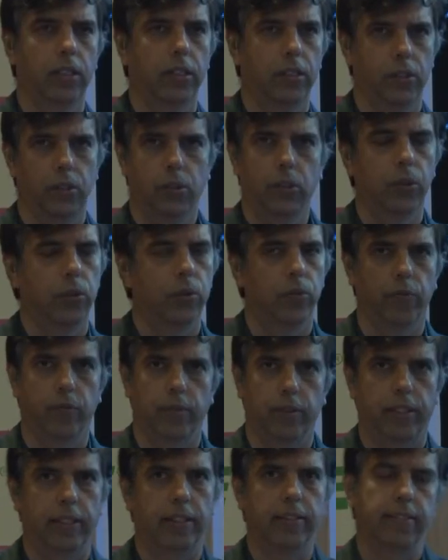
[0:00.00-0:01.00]
so
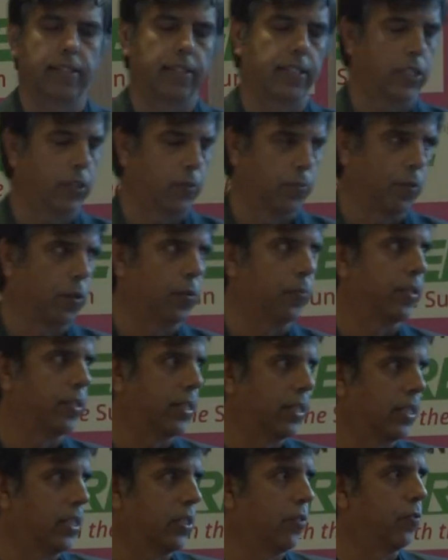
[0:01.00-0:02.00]
this is a small
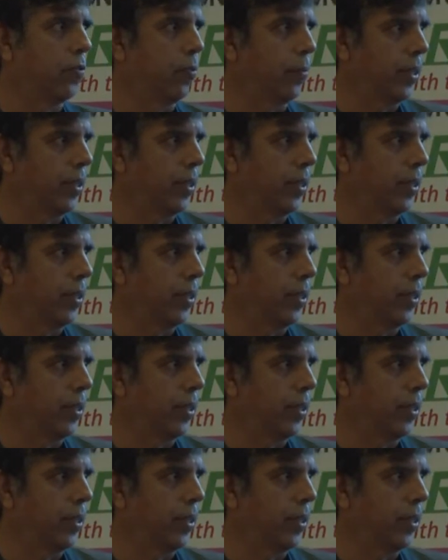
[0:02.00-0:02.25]
presentation from